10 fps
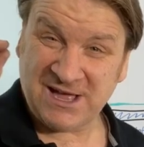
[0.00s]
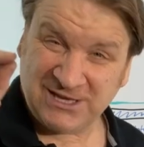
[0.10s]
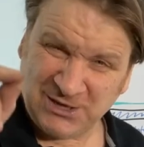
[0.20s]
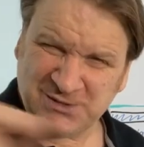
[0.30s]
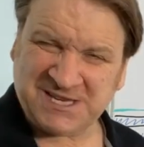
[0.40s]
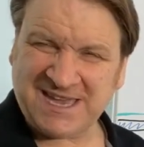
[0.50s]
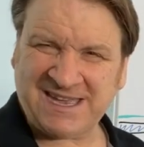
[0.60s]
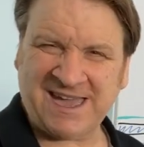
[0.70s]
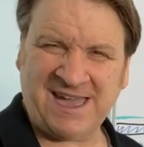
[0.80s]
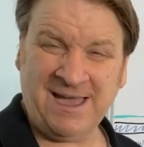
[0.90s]
You take
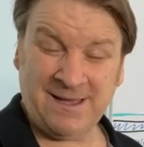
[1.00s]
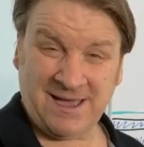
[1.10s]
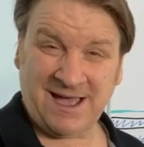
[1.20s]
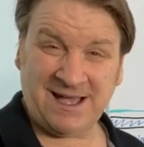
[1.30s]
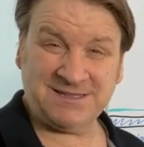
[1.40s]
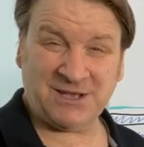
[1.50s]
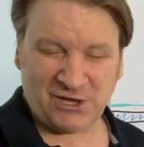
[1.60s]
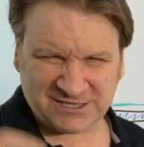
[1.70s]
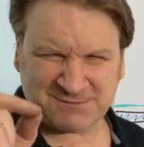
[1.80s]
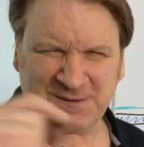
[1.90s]
care and
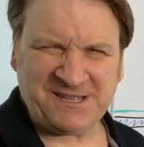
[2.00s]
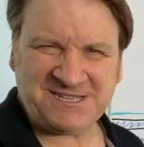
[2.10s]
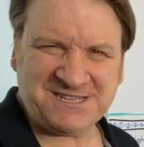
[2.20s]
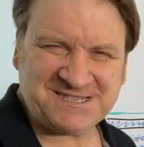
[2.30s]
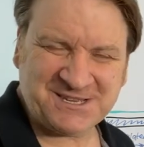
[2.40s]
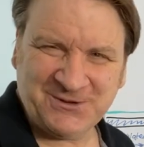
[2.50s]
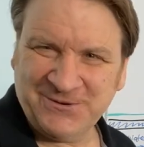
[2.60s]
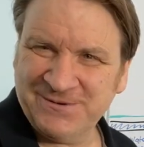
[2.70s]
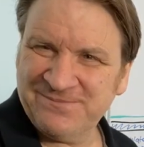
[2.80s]
I'll speak to you soon.